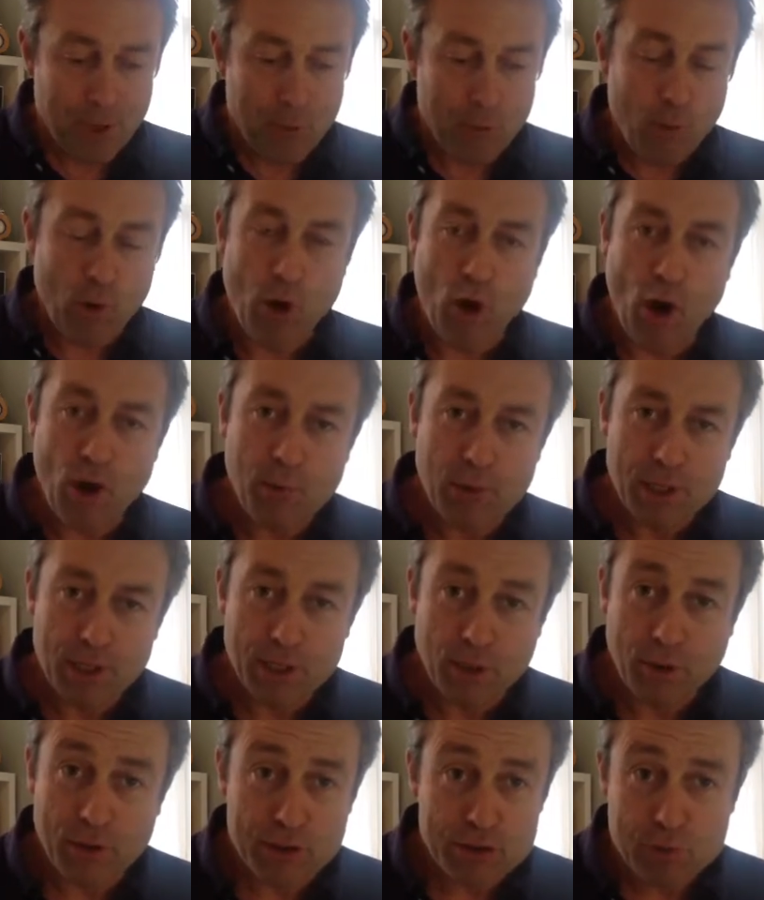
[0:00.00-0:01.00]
What I want to
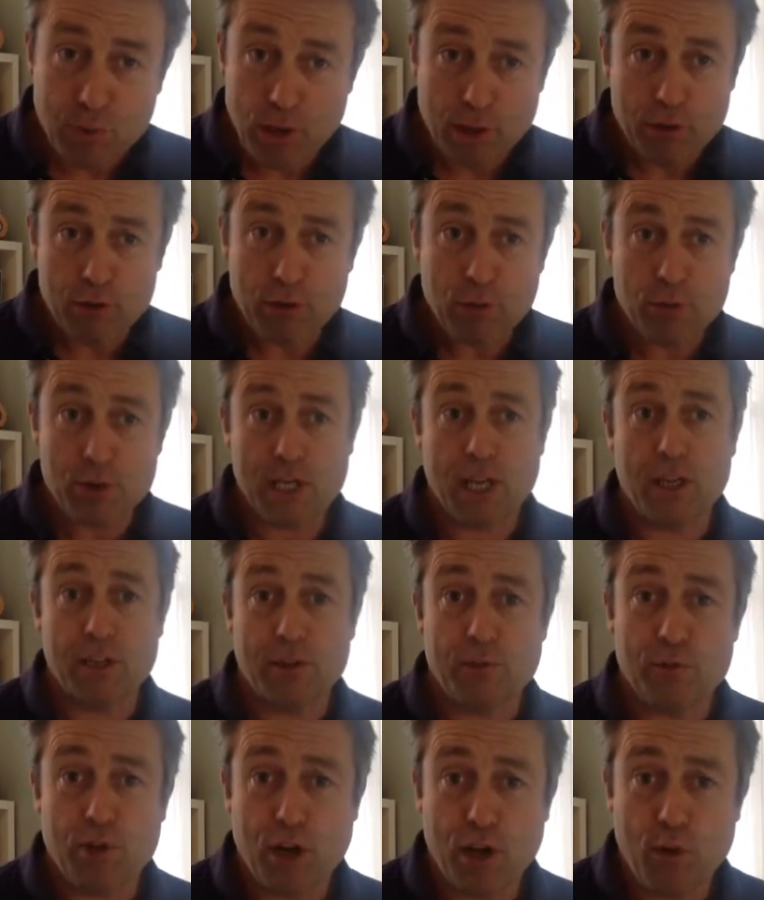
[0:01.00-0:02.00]
know is, where are all the
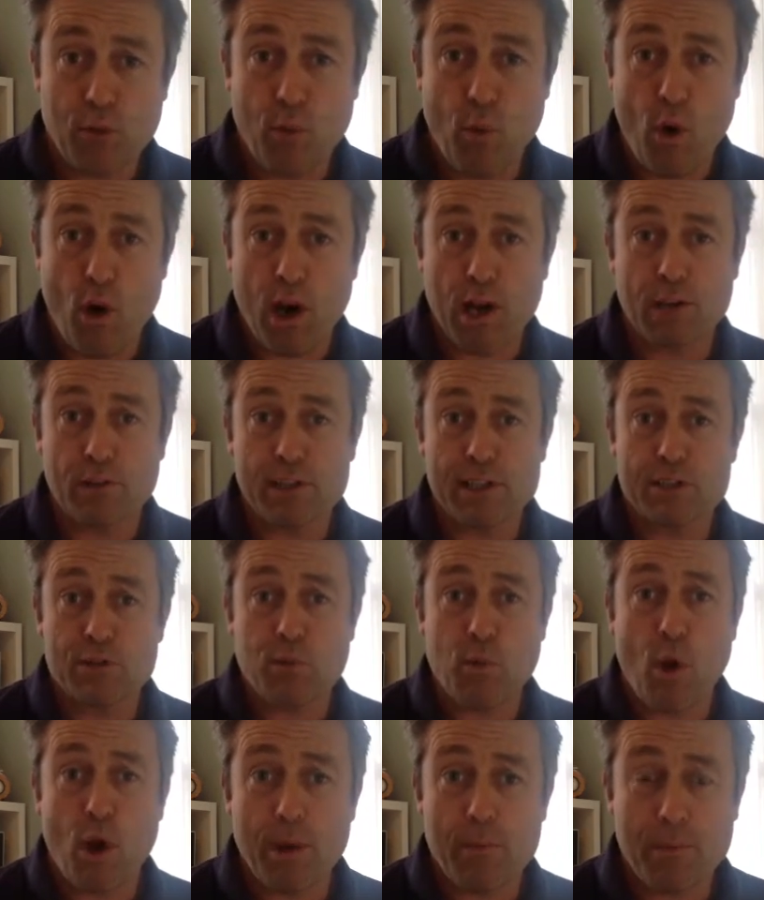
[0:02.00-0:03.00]
other kind of wineries,
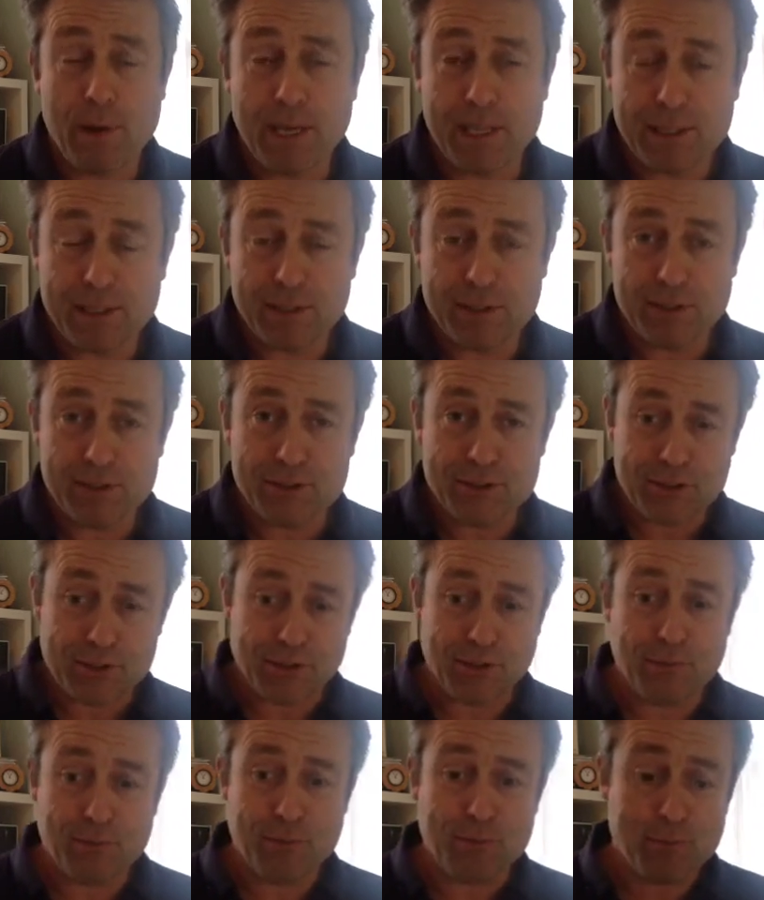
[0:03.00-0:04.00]

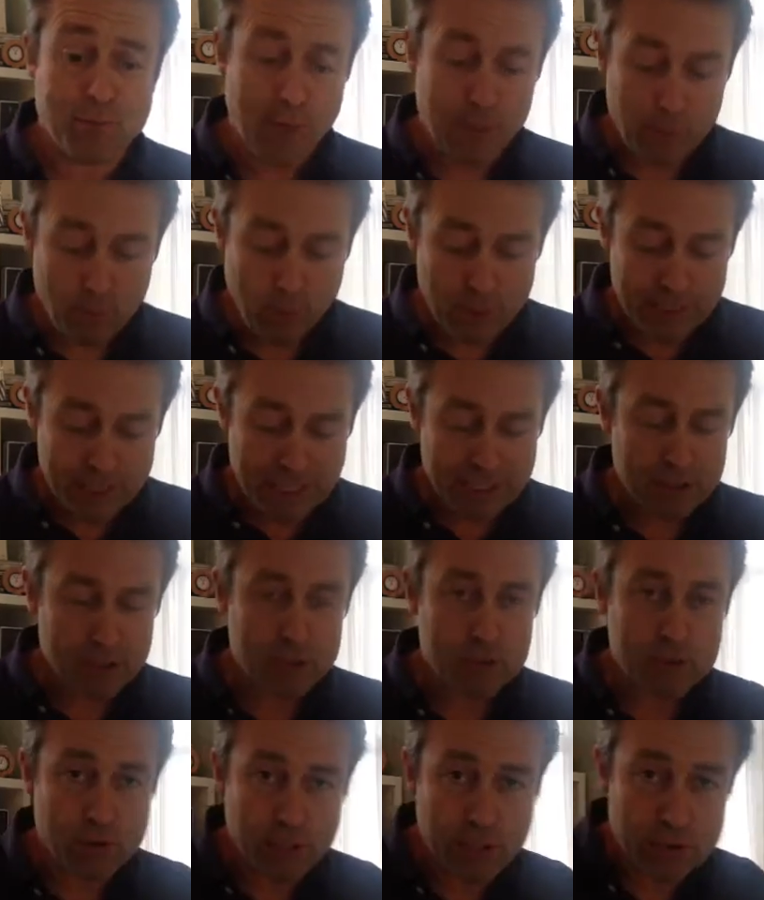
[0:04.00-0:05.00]
winemakers, people in the
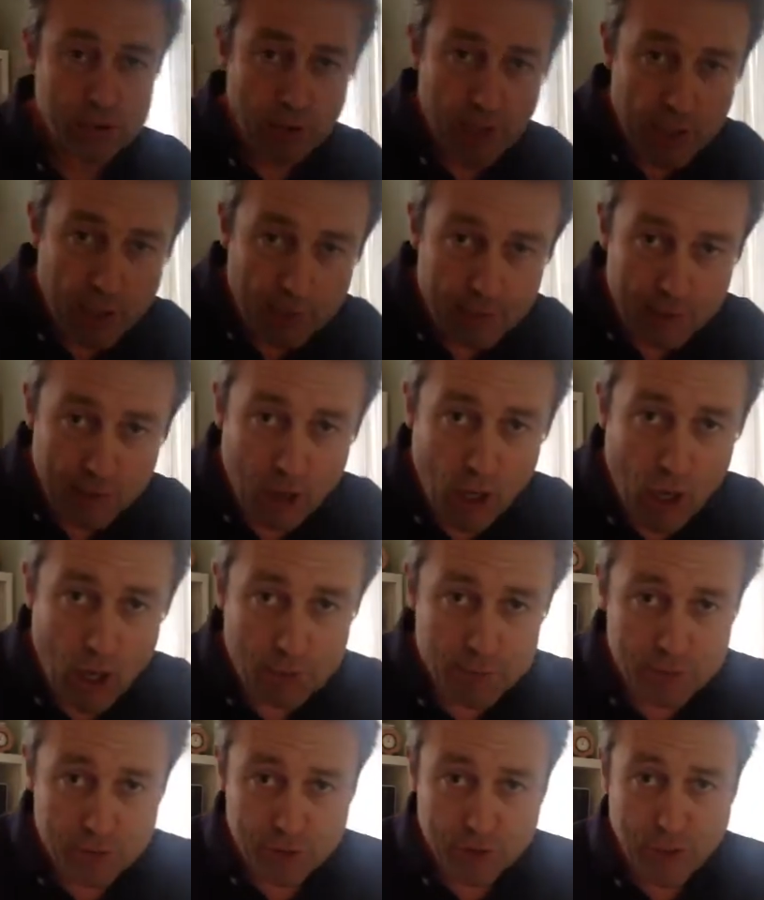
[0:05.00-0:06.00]
industry throwing up their
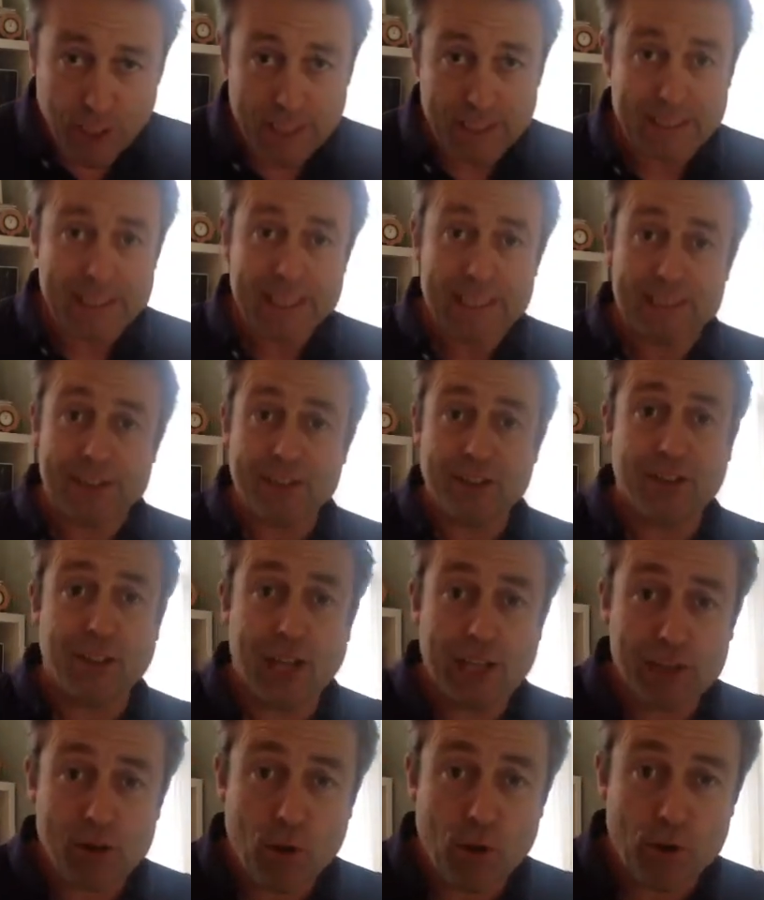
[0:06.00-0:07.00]
arms and saying, this
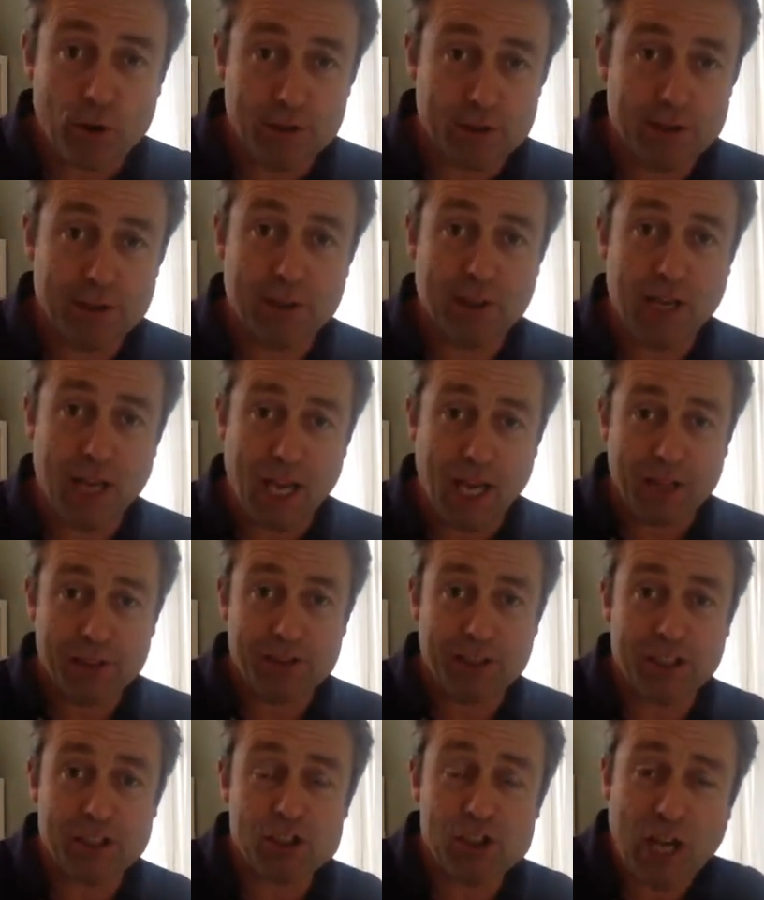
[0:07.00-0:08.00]
ain't on,
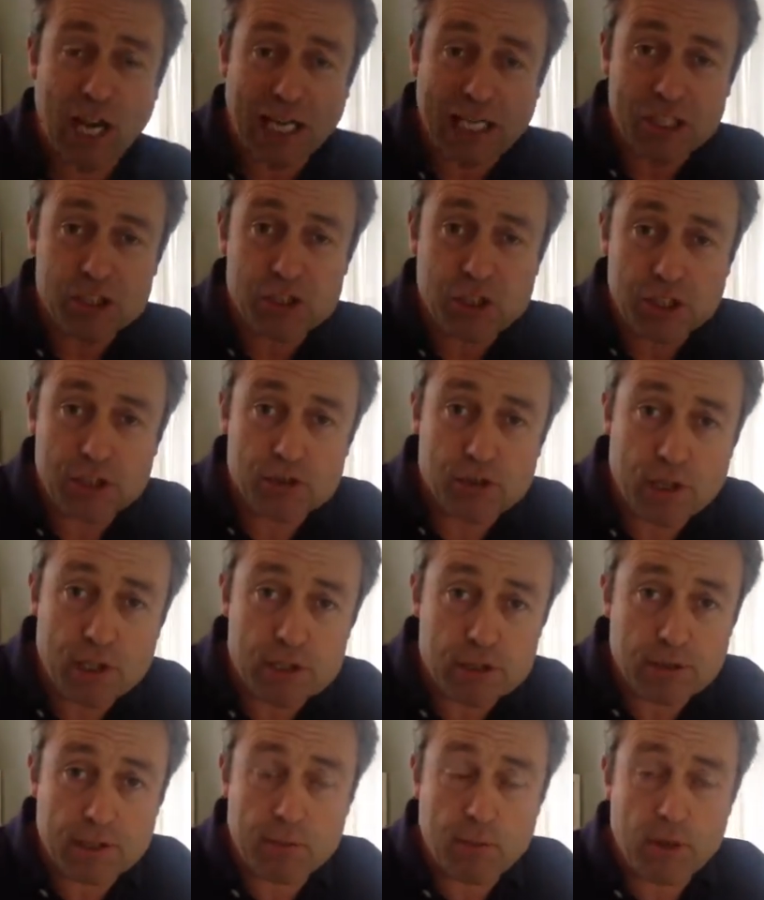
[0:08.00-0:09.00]
and challenging
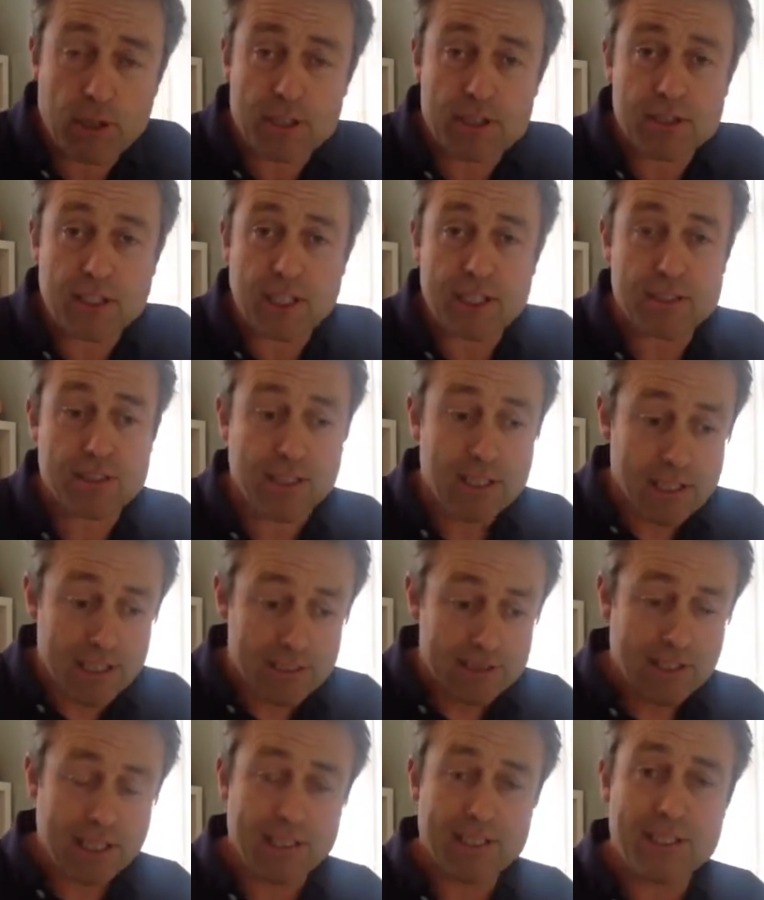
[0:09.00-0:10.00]
Treasury Wine Estates,
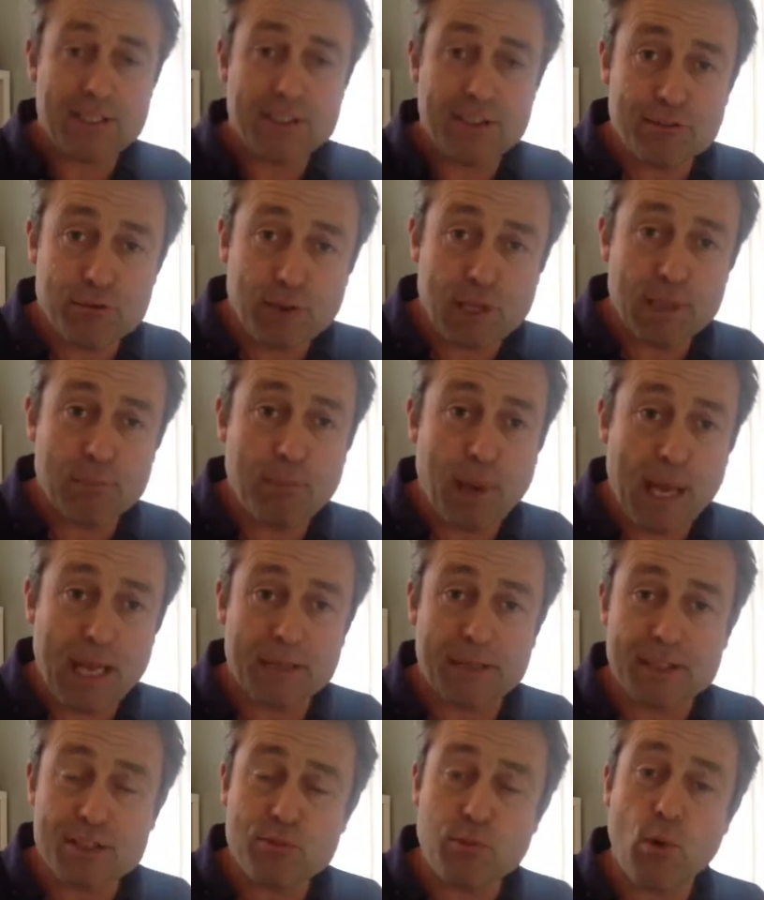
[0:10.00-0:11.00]
saying this is really
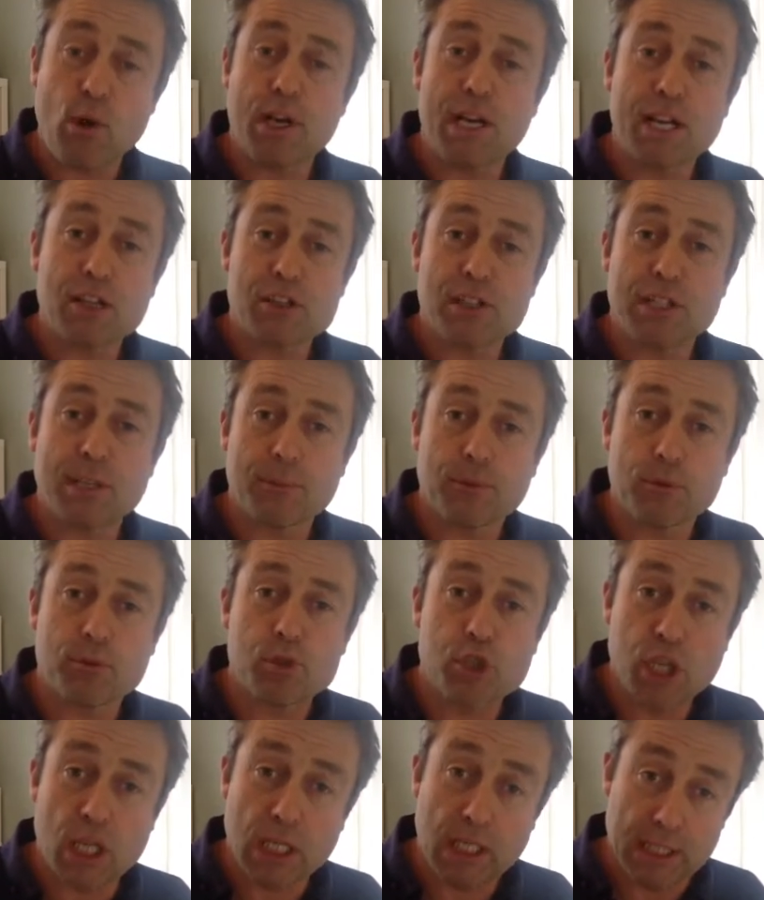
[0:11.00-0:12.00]
bad. This wine actually comes from
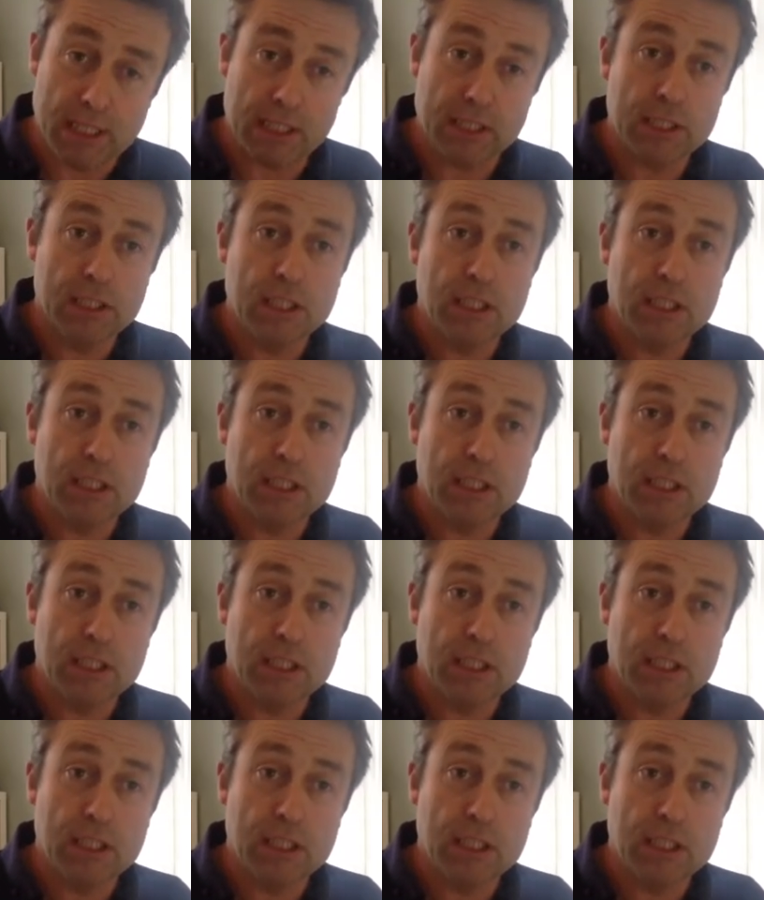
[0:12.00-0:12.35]
Chile.